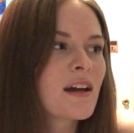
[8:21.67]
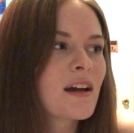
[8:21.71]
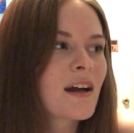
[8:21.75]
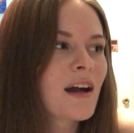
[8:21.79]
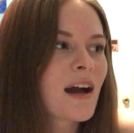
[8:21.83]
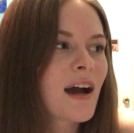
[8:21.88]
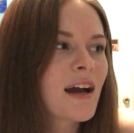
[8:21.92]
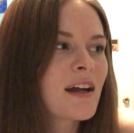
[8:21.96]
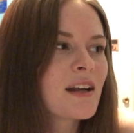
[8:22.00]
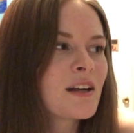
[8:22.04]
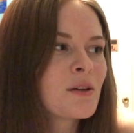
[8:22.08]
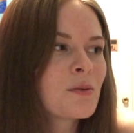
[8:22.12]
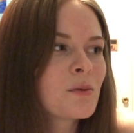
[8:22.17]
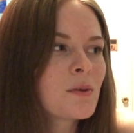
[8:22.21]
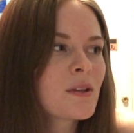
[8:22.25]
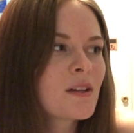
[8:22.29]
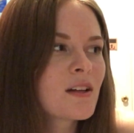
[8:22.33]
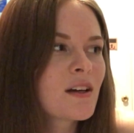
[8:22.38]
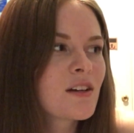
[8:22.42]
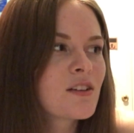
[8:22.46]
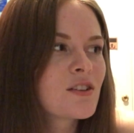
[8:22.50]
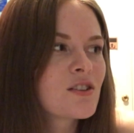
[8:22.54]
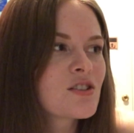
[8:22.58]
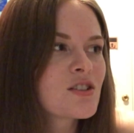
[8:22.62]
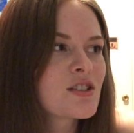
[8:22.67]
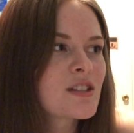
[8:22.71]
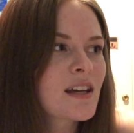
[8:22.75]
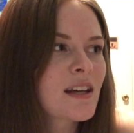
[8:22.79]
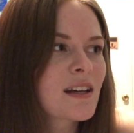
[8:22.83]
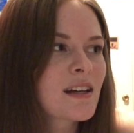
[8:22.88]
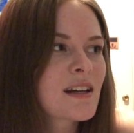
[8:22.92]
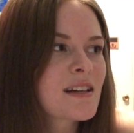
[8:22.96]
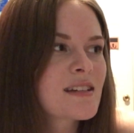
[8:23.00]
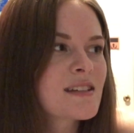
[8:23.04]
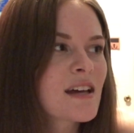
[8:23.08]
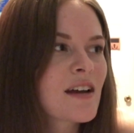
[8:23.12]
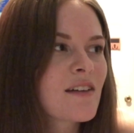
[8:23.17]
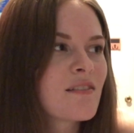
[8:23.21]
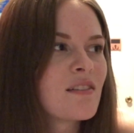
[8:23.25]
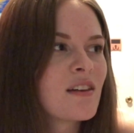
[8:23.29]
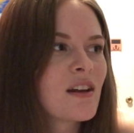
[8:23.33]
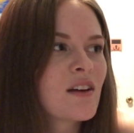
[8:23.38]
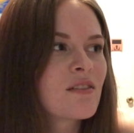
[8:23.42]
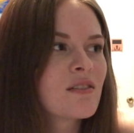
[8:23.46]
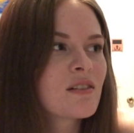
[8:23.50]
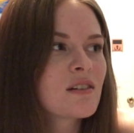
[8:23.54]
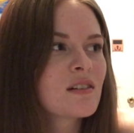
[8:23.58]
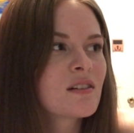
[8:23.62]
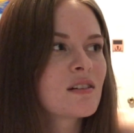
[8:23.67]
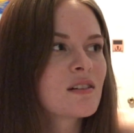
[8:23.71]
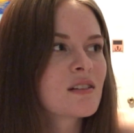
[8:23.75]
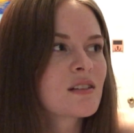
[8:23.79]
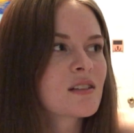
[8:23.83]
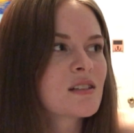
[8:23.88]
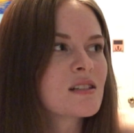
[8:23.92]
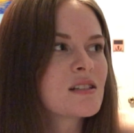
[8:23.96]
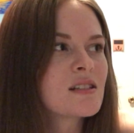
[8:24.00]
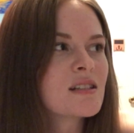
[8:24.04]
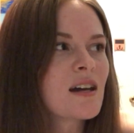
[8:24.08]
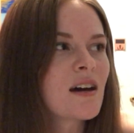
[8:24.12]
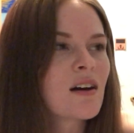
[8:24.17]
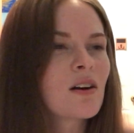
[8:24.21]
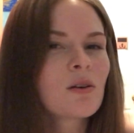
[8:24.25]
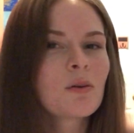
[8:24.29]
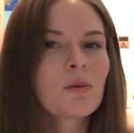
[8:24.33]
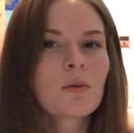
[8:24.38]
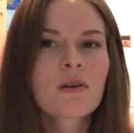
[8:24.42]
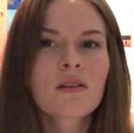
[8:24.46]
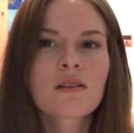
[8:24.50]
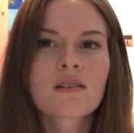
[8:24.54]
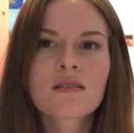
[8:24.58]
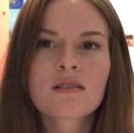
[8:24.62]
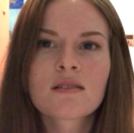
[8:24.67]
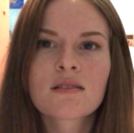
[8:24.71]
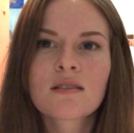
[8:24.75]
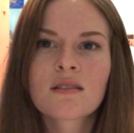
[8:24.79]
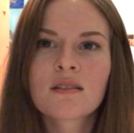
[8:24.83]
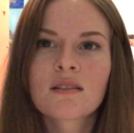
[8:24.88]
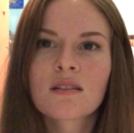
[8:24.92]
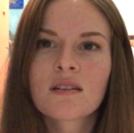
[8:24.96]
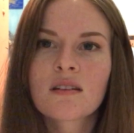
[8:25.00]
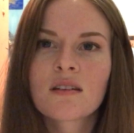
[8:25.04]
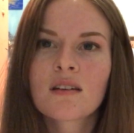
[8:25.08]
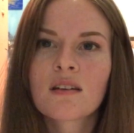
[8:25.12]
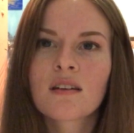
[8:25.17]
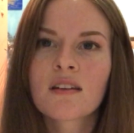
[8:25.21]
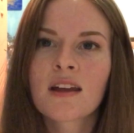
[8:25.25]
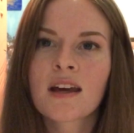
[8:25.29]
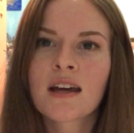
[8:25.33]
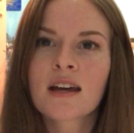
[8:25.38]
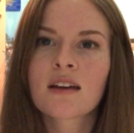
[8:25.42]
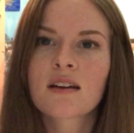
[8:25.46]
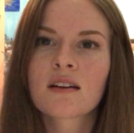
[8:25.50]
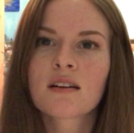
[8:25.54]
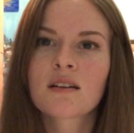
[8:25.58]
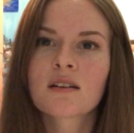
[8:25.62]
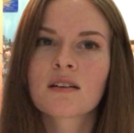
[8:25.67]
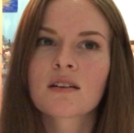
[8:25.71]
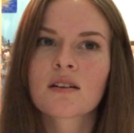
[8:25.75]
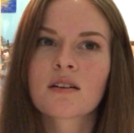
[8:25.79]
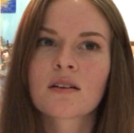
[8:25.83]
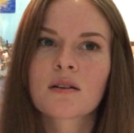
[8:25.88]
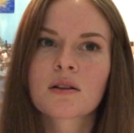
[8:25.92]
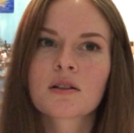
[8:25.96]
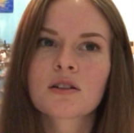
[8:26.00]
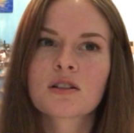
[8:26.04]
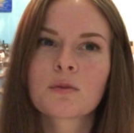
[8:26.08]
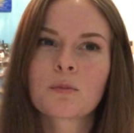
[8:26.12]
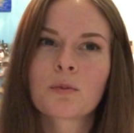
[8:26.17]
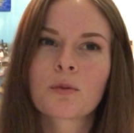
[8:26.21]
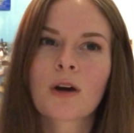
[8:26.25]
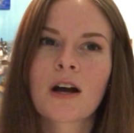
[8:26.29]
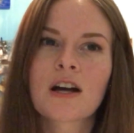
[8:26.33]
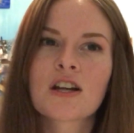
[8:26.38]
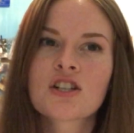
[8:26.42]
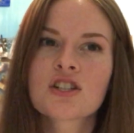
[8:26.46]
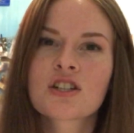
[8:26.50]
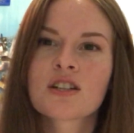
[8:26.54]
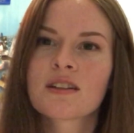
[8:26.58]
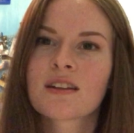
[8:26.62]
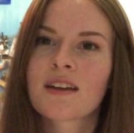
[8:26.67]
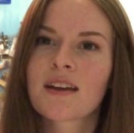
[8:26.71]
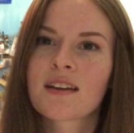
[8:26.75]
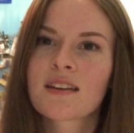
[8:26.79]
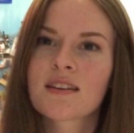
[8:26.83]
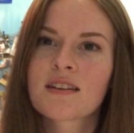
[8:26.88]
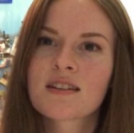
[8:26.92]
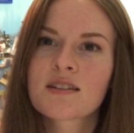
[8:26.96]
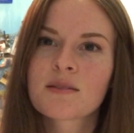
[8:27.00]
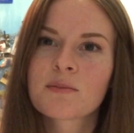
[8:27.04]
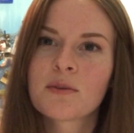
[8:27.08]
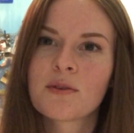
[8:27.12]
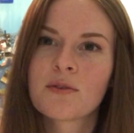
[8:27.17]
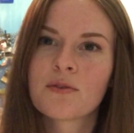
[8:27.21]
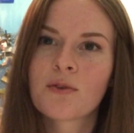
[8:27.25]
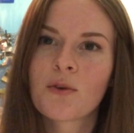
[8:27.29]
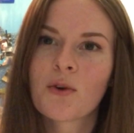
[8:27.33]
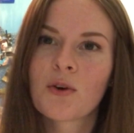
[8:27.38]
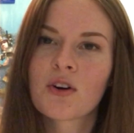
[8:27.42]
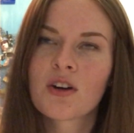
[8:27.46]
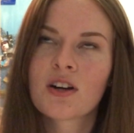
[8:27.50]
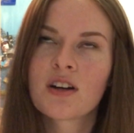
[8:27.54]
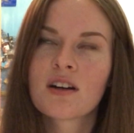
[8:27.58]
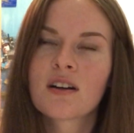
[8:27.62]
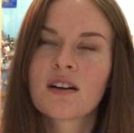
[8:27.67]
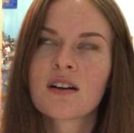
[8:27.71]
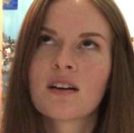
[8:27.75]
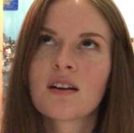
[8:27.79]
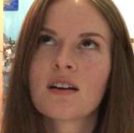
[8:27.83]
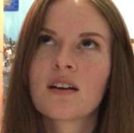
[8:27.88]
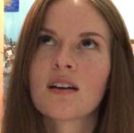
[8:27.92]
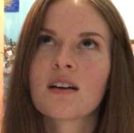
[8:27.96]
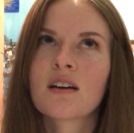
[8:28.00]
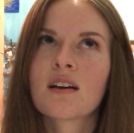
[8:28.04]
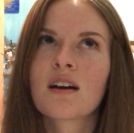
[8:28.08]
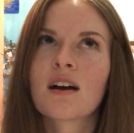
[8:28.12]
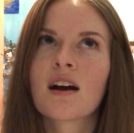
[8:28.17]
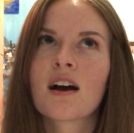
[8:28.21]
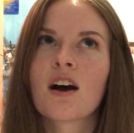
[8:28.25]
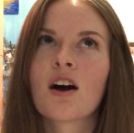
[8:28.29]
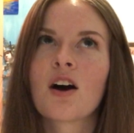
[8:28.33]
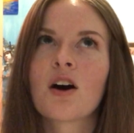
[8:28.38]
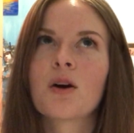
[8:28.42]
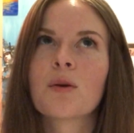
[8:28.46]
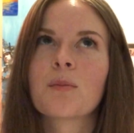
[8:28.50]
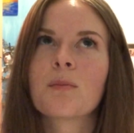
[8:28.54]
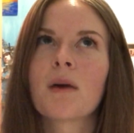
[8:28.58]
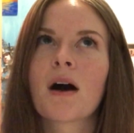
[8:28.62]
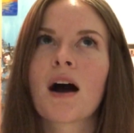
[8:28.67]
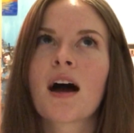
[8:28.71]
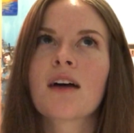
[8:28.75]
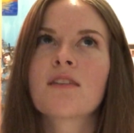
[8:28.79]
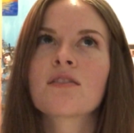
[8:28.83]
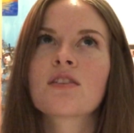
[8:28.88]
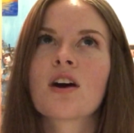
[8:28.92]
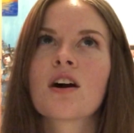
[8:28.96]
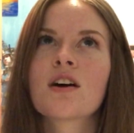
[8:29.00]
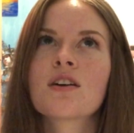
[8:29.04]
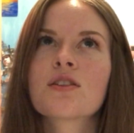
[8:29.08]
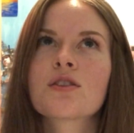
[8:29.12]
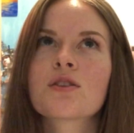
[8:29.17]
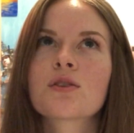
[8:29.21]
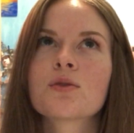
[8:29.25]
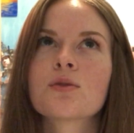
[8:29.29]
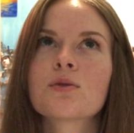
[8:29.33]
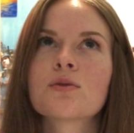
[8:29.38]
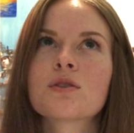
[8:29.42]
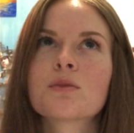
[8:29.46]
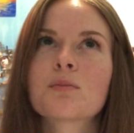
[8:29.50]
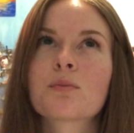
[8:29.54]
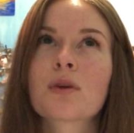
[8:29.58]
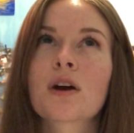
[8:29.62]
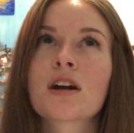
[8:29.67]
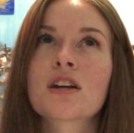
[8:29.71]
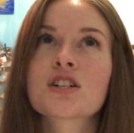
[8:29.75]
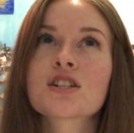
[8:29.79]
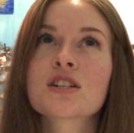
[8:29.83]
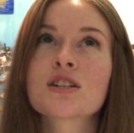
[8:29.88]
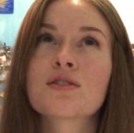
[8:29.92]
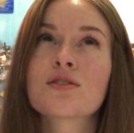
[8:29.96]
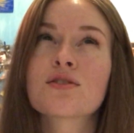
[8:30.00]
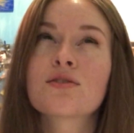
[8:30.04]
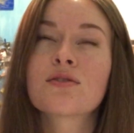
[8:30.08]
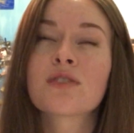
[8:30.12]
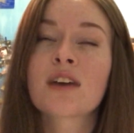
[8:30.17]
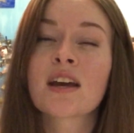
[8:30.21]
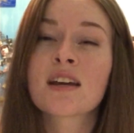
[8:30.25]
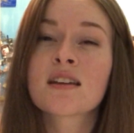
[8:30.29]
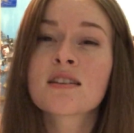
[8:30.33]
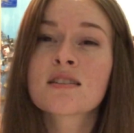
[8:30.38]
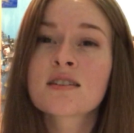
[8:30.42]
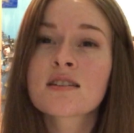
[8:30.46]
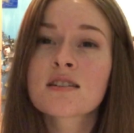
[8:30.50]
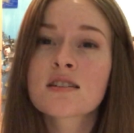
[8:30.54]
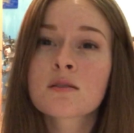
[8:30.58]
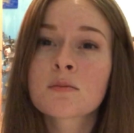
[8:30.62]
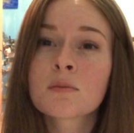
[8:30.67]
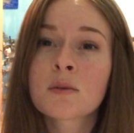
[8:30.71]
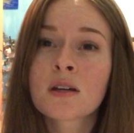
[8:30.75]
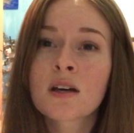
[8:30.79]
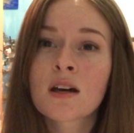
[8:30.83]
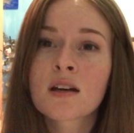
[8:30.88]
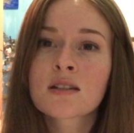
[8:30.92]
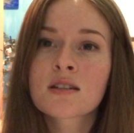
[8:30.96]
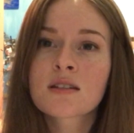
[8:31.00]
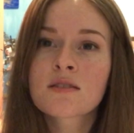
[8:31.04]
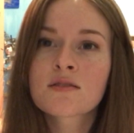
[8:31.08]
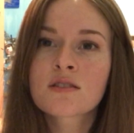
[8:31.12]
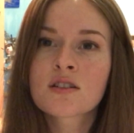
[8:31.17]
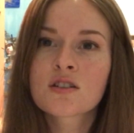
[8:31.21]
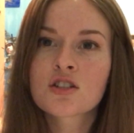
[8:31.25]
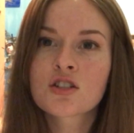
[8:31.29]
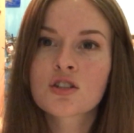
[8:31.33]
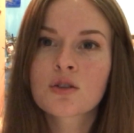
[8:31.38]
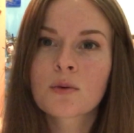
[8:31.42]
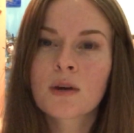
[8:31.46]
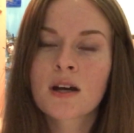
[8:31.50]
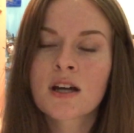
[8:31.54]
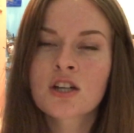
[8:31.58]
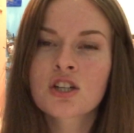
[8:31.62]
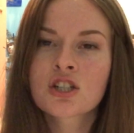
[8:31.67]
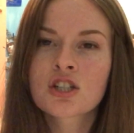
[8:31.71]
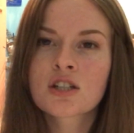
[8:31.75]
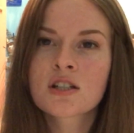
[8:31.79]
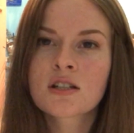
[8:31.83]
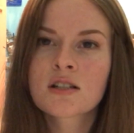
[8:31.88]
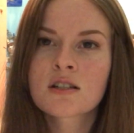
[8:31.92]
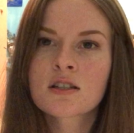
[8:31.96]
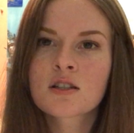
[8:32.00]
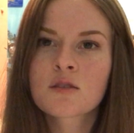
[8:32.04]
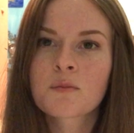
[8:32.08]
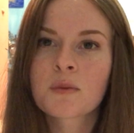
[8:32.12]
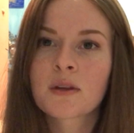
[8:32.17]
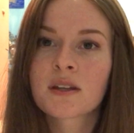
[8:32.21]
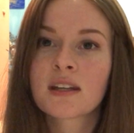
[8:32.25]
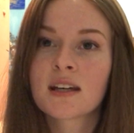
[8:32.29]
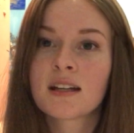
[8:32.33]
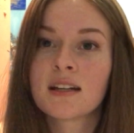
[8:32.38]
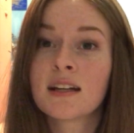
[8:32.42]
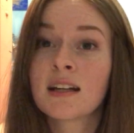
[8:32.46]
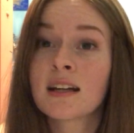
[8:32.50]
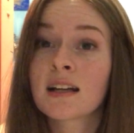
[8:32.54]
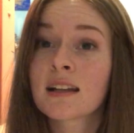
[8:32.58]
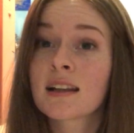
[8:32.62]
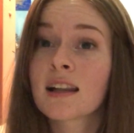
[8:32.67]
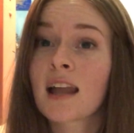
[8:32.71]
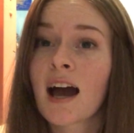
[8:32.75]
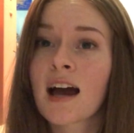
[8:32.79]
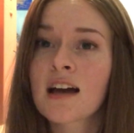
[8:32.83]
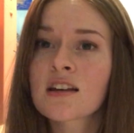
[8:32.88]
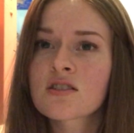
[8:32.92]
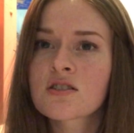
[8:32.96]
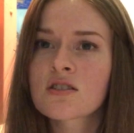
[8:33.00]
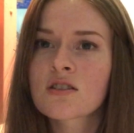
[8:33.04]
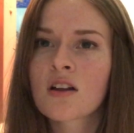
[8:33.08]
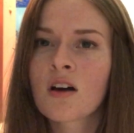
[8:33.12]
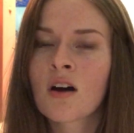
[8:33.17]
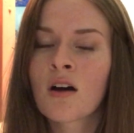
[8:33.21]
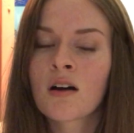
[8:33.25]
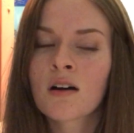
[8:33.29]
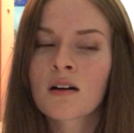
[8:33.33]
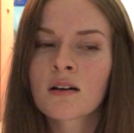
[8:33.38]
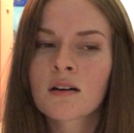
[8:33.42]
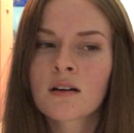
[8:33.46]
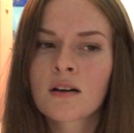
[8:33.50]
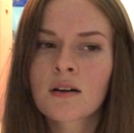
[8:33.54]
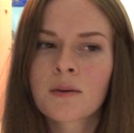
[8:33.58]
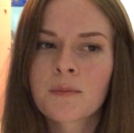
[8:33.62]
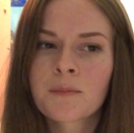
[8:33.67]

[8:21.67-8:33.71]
I didn't really understand because I've never dealt with, like, depression like this before. I've gone through depression phases because of situations, but they didn't last long.